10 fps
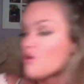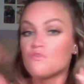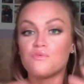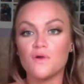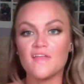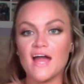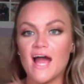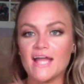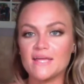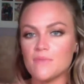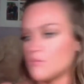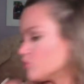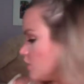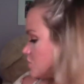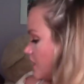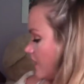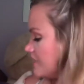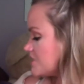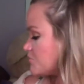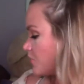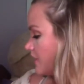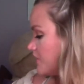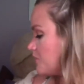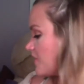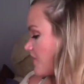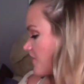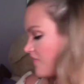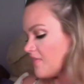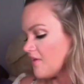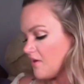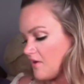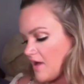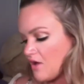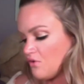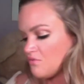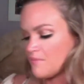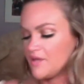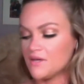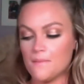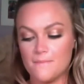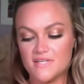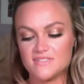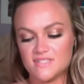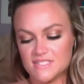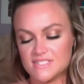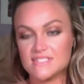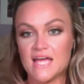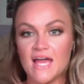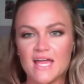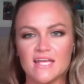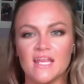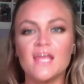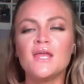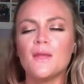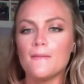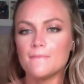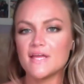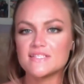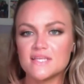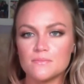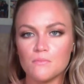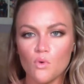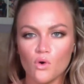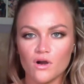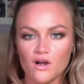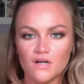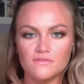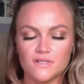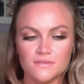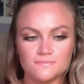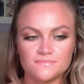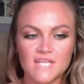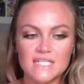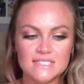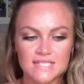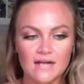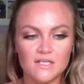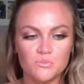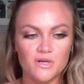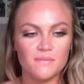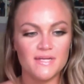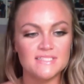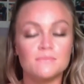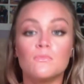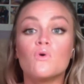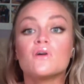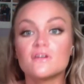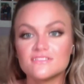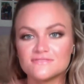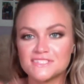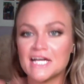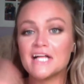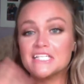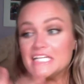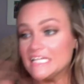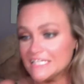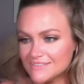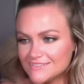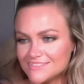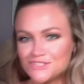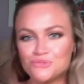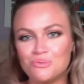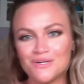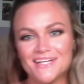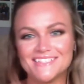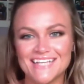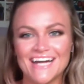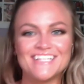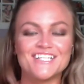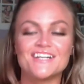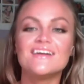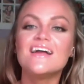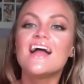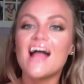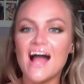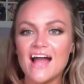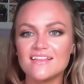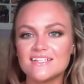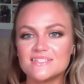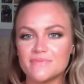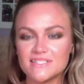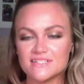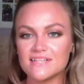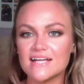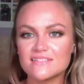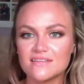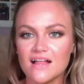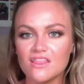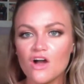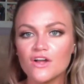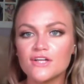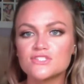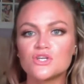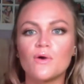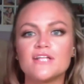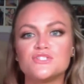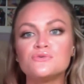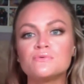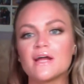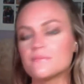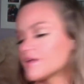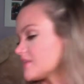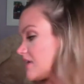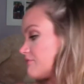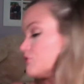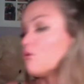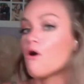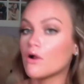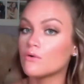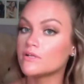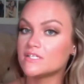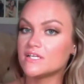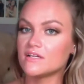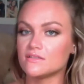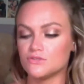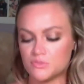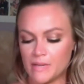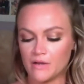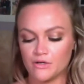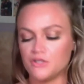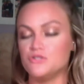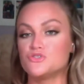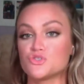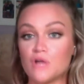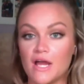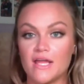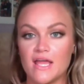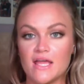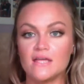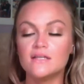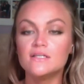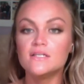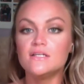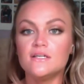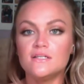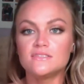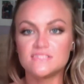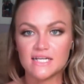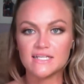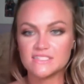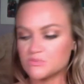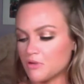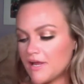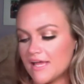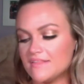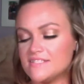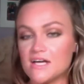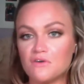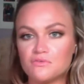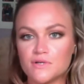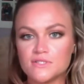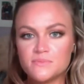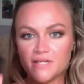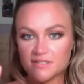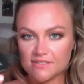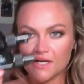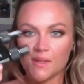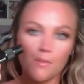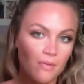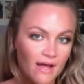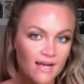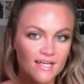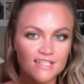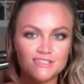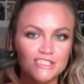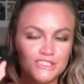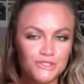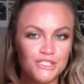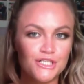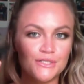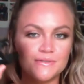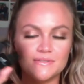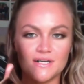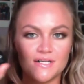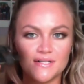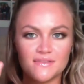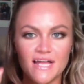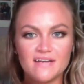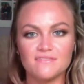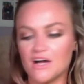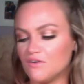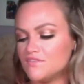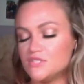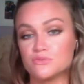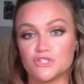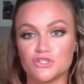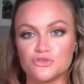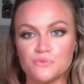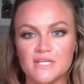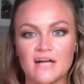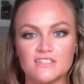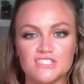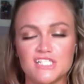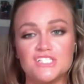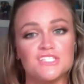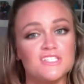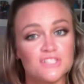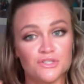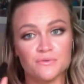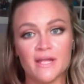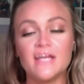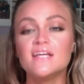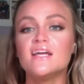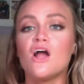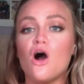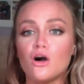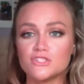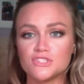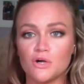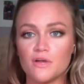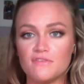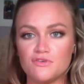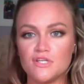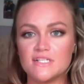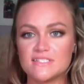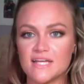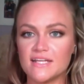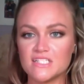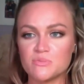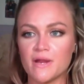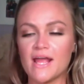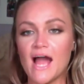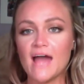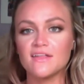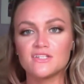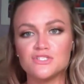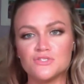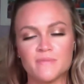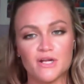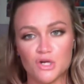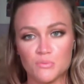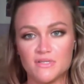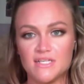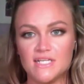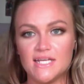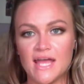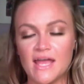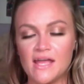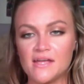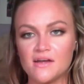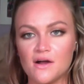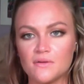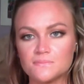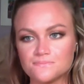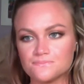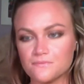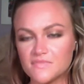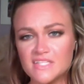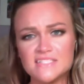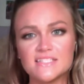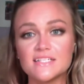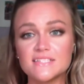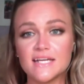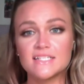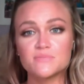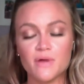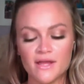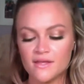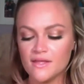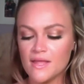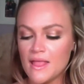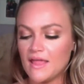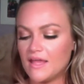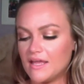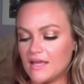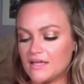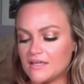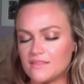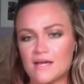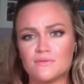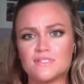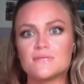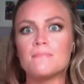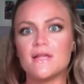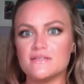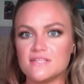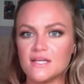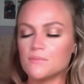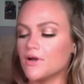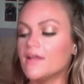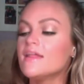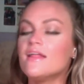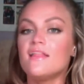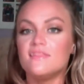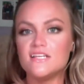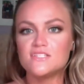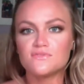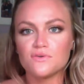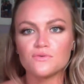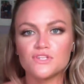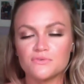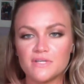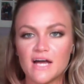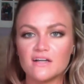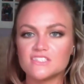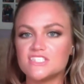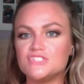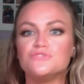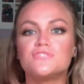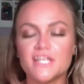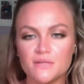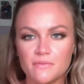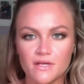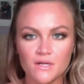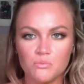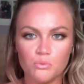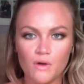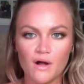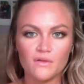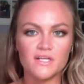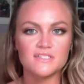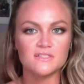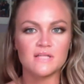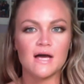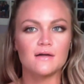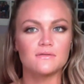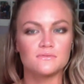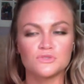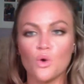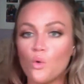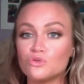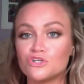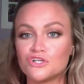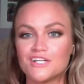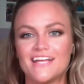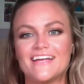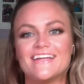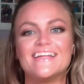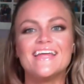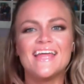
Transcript: for that, I get my brush and I spray it with the e.l.f. Makeup Mist and Set, and it makes it more of, not a solid, but it makes it more solid-y to place on your eyelids and makes it last a lot longer. So I do recommend that if you are going to get a loose powder, you try a setting spray. And these e.l.f. ones, because they are the black studio line of e.l.f., these ones are $3 each, and these are great. Also, if you need a setting spray, I like to use my Urban Decay De-Slick setting spray, and that one is amazing. But these for only $3, they do set your makeup well. It is a lot colder, and